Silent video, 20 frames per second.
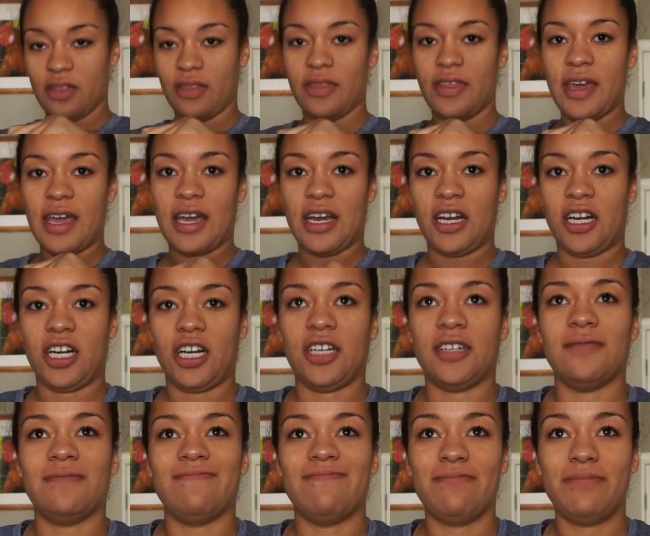
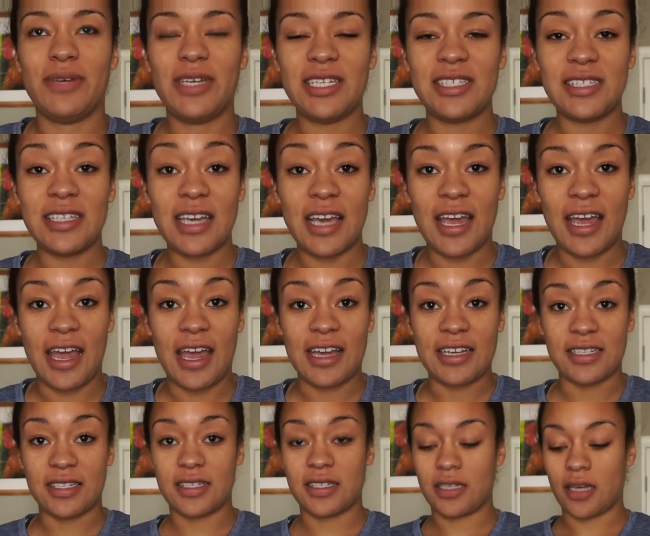their B C A
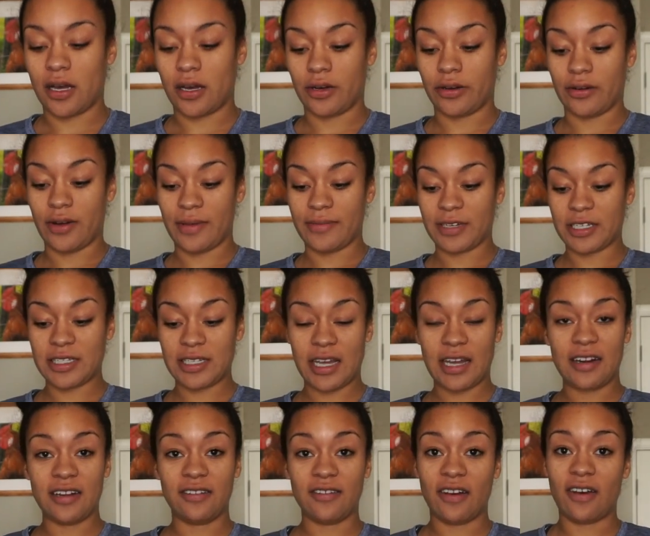As, so I'm
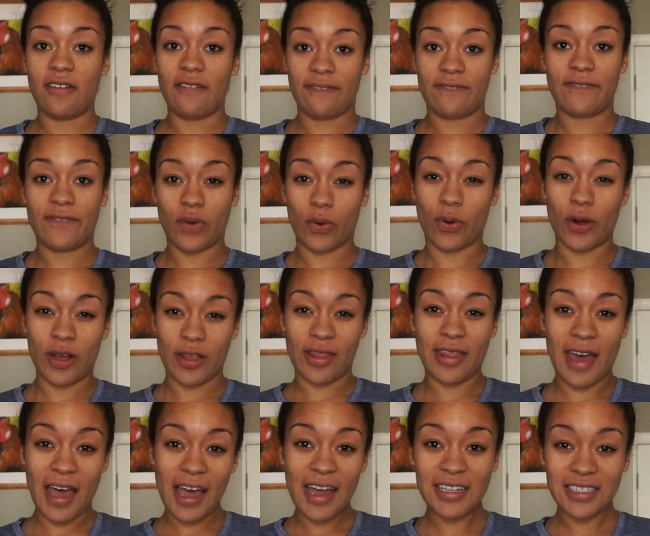excited for
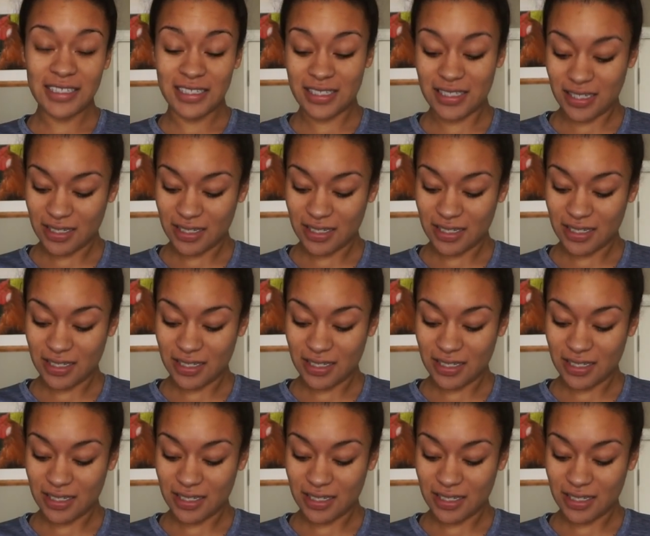that.